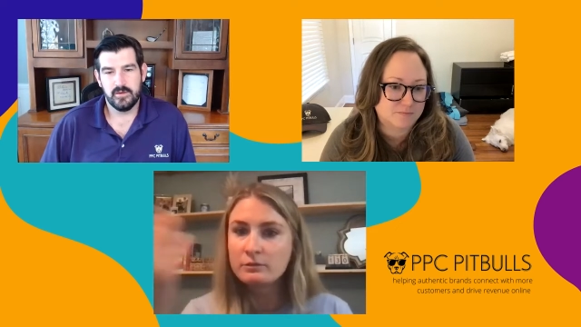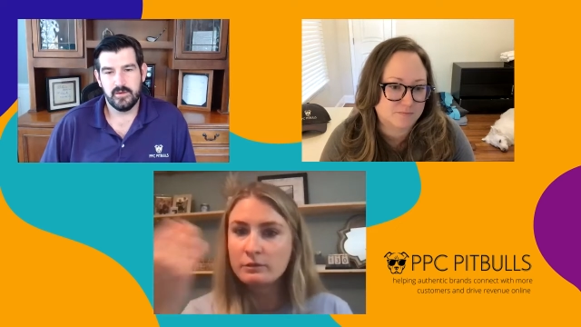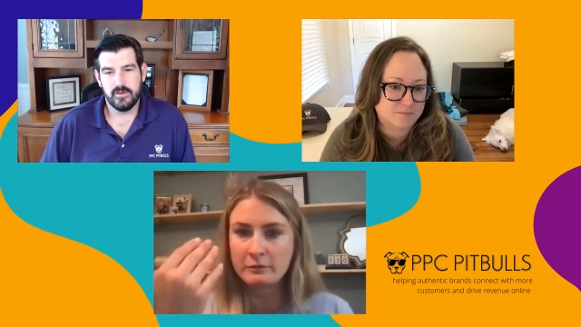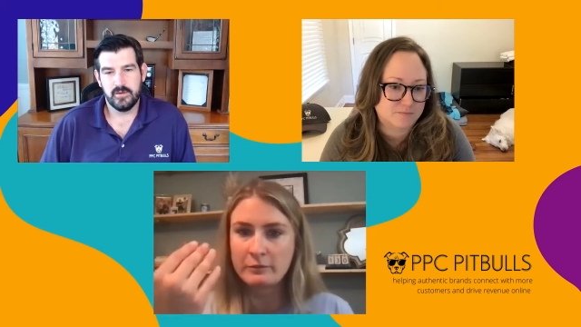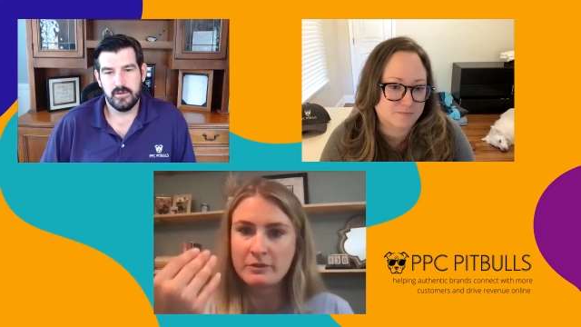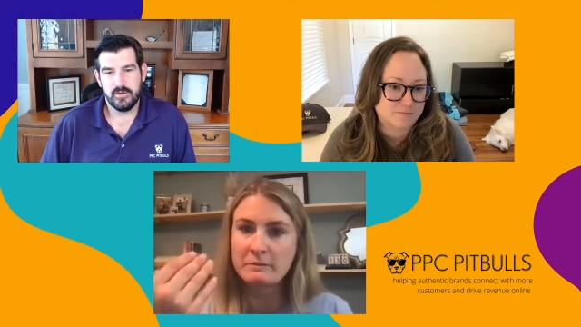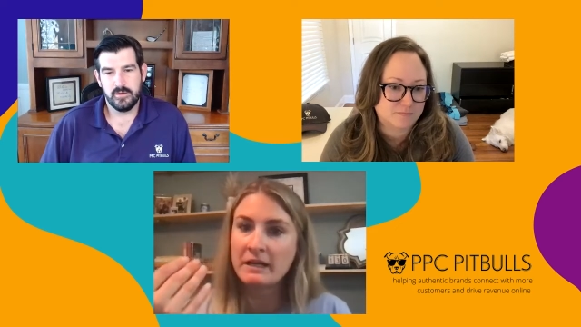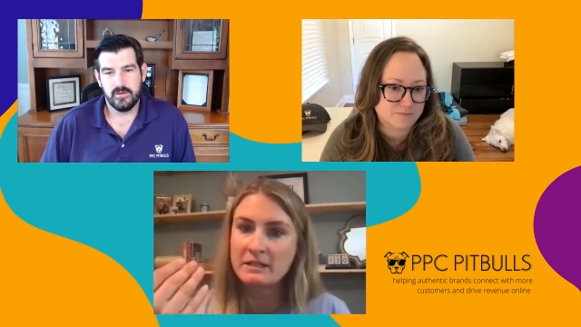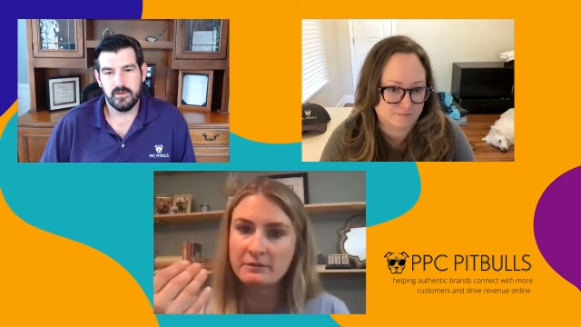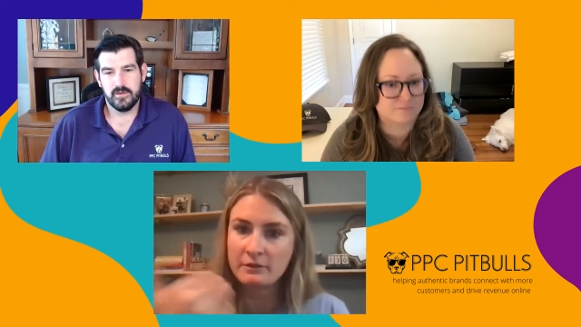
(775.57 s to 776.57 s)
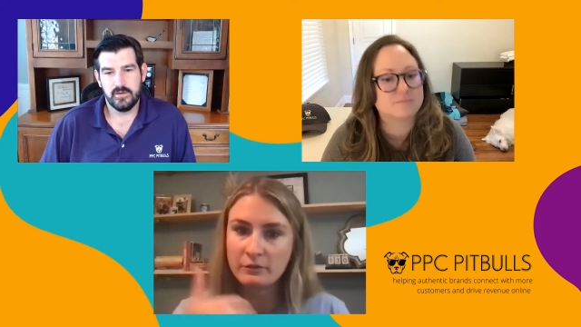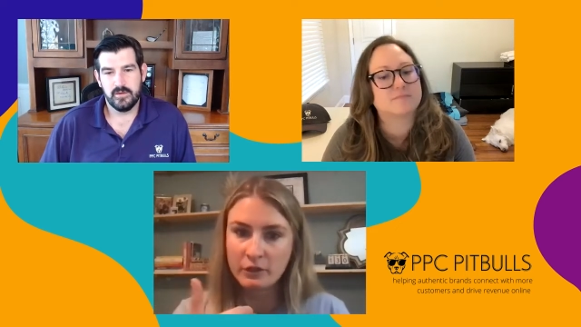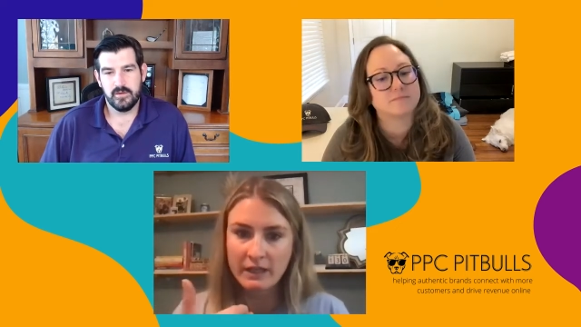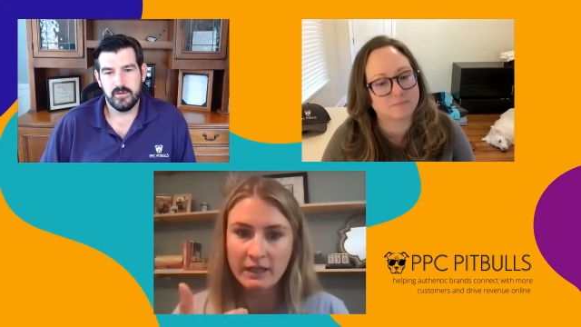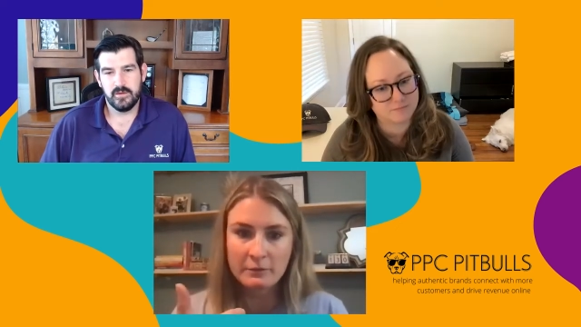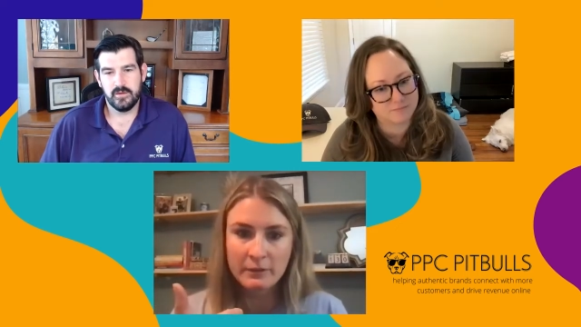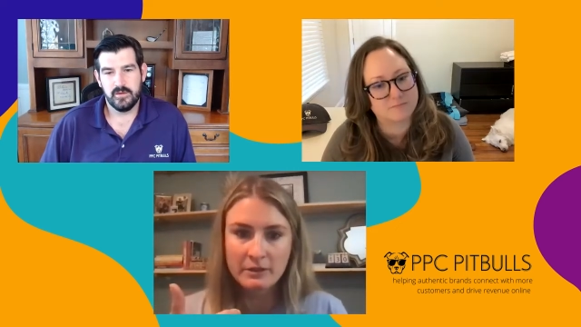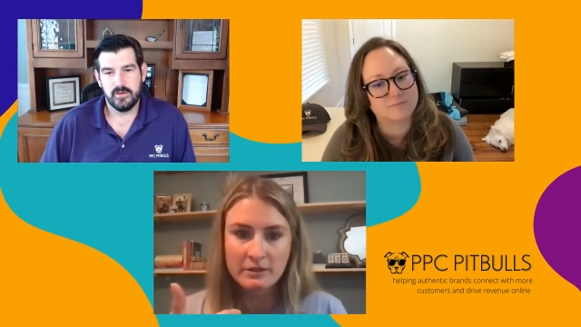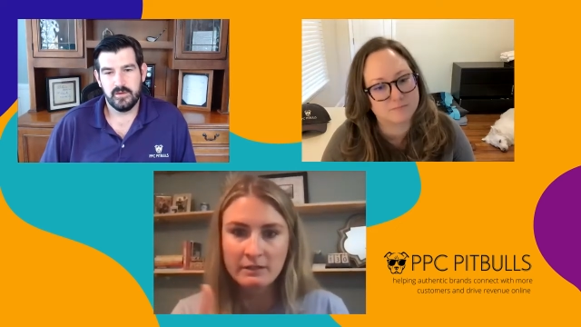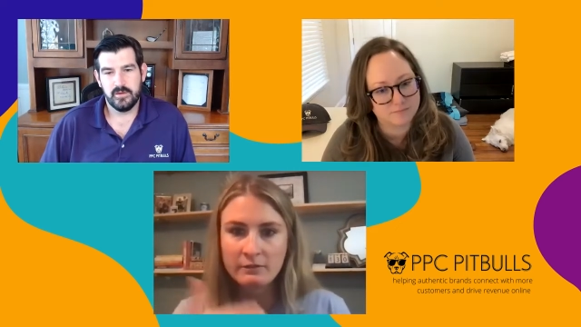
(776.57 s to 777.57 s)
Speaker 1: with the perspective of looking at the
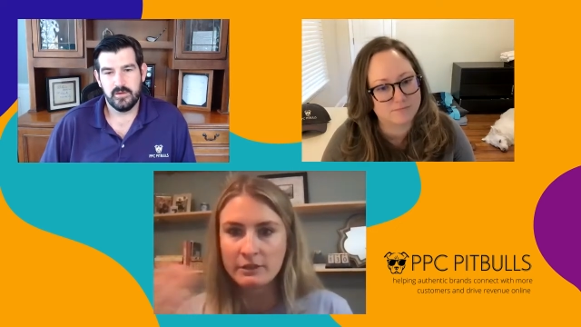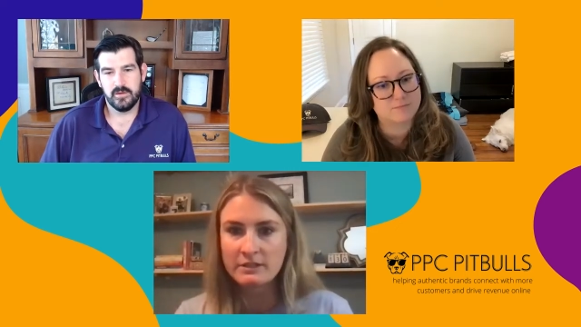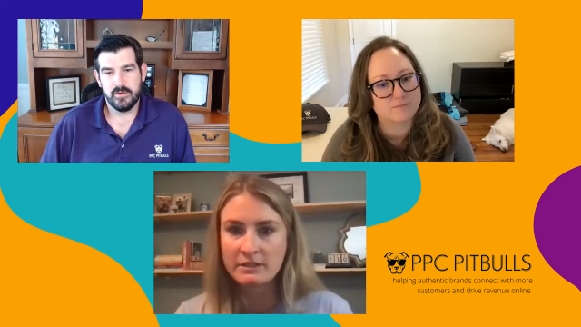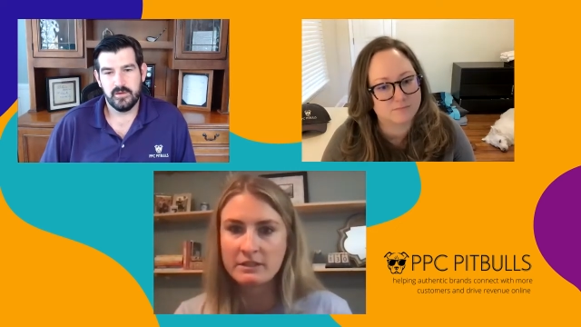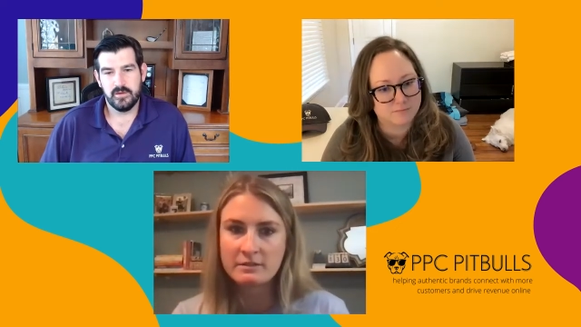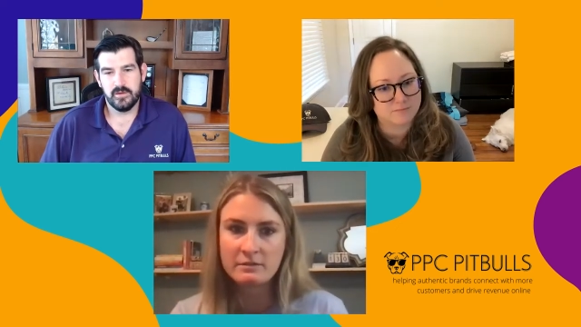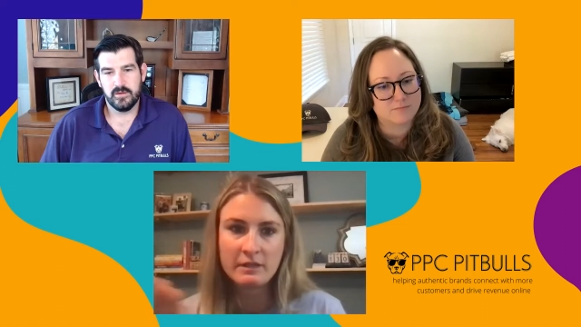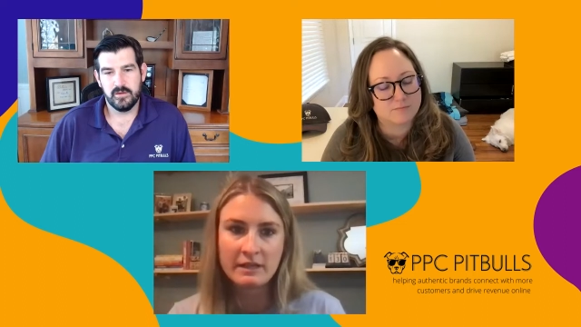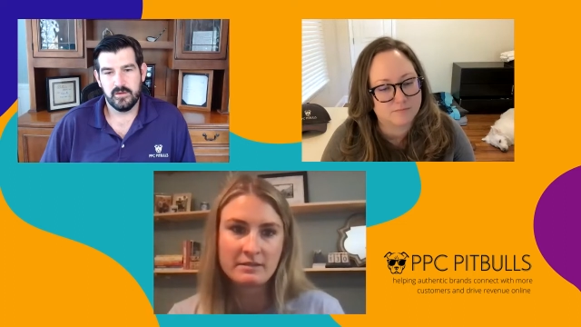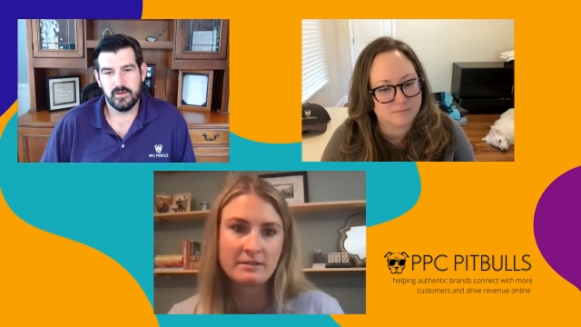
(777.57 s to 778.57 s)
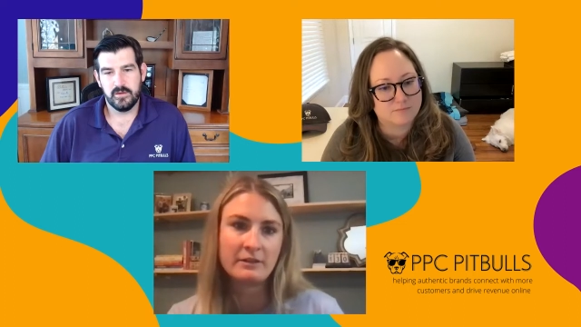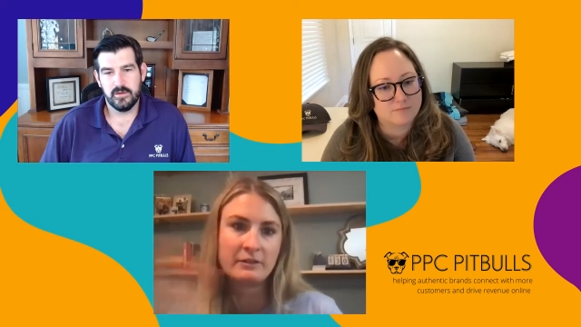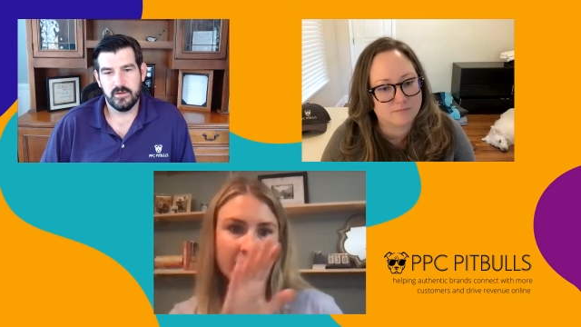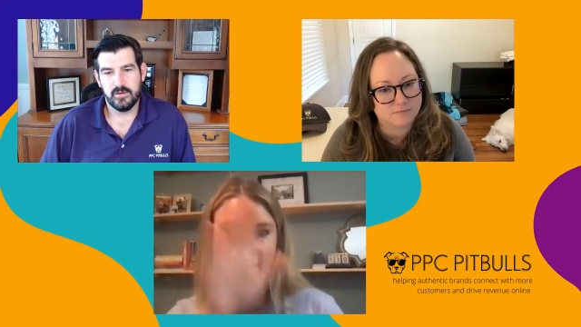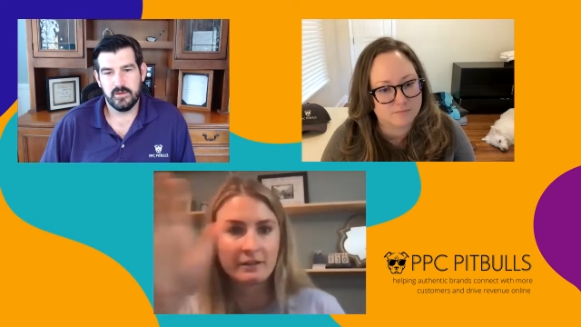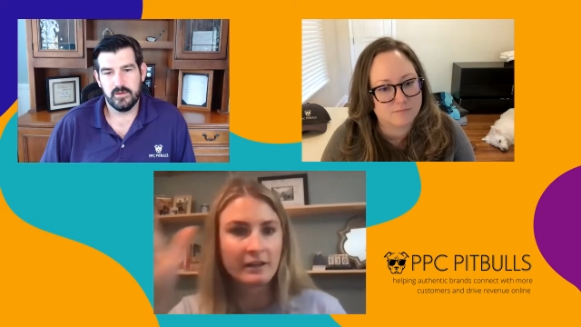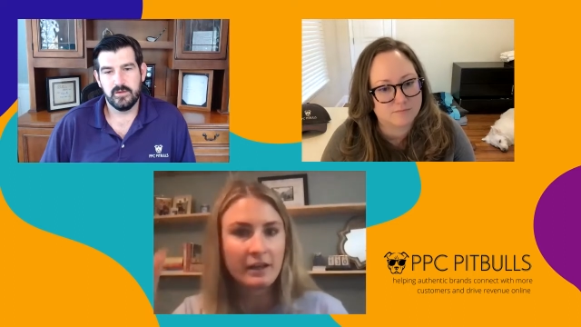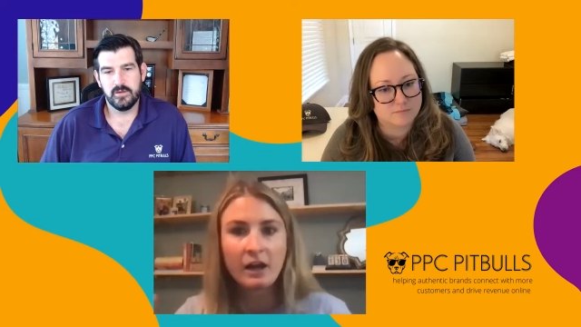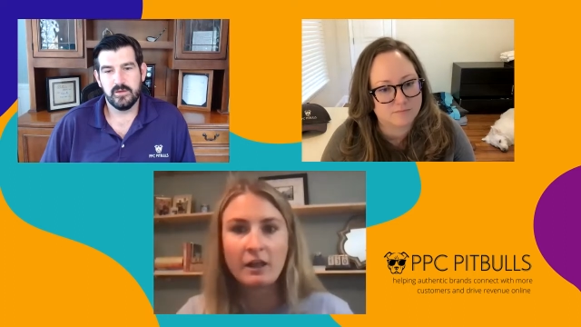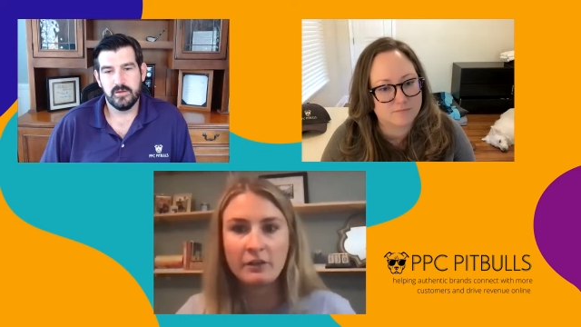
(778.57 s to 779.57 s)
person versus necessarily
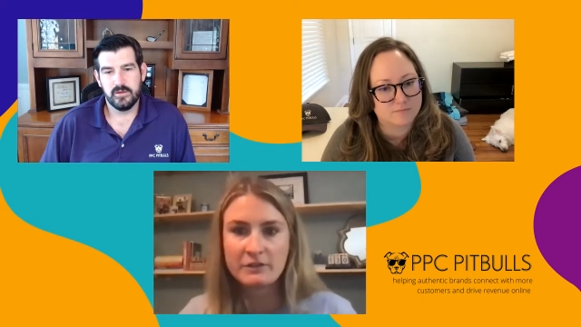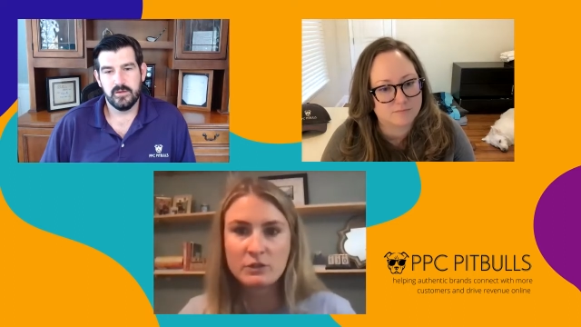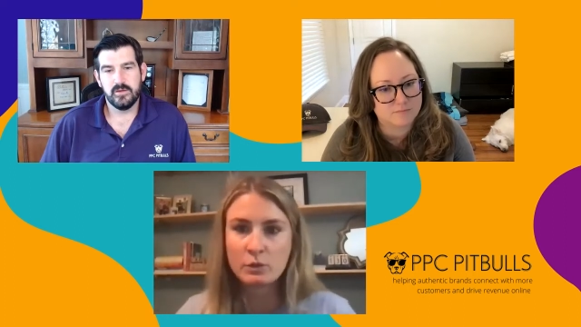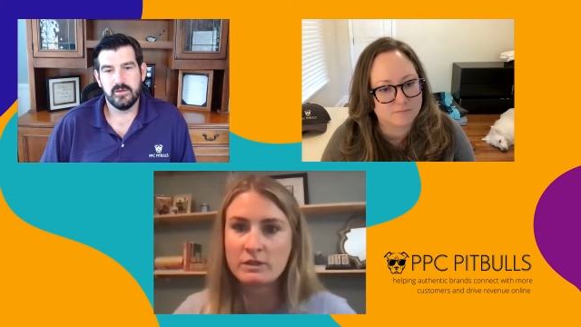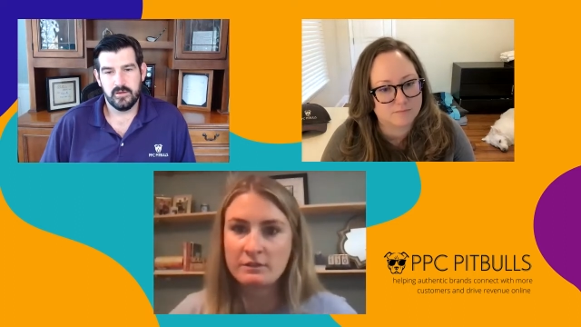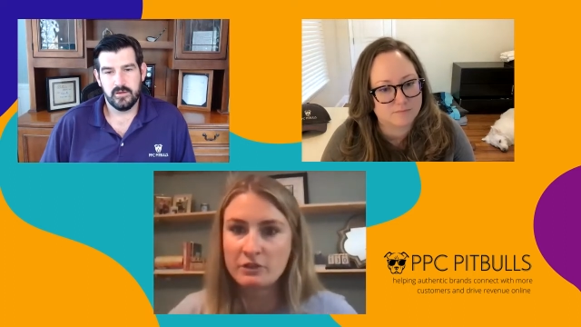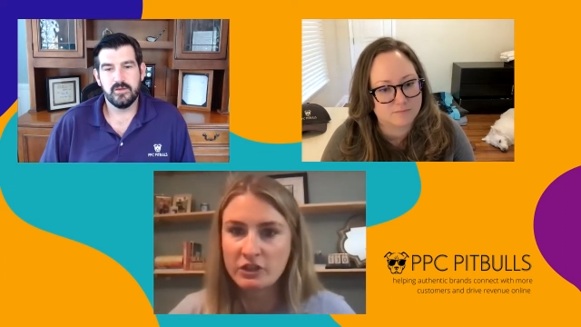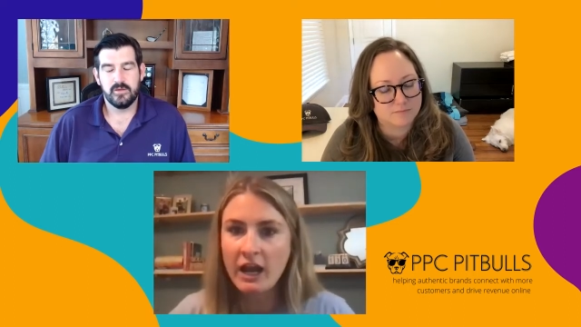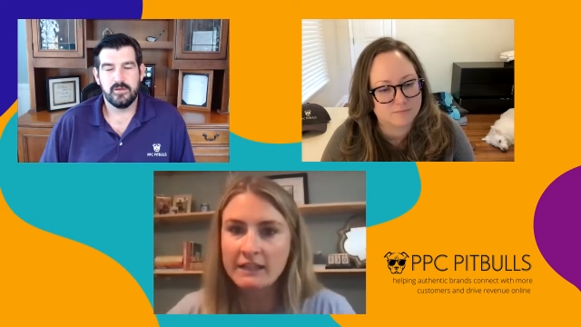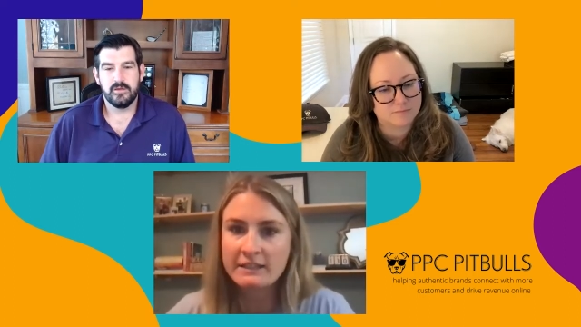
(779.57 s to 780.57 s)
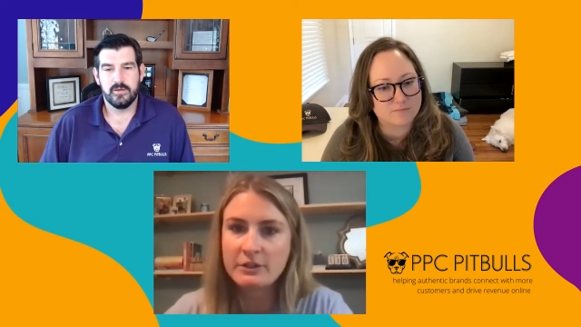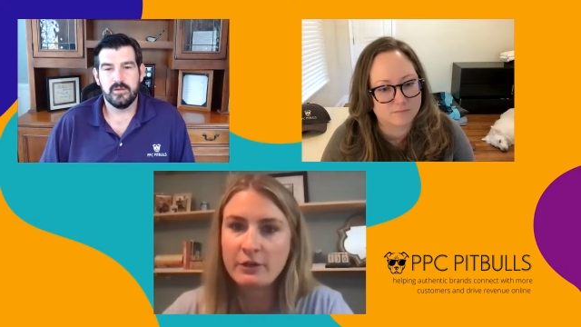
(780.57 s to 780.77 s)
other sorts of shots.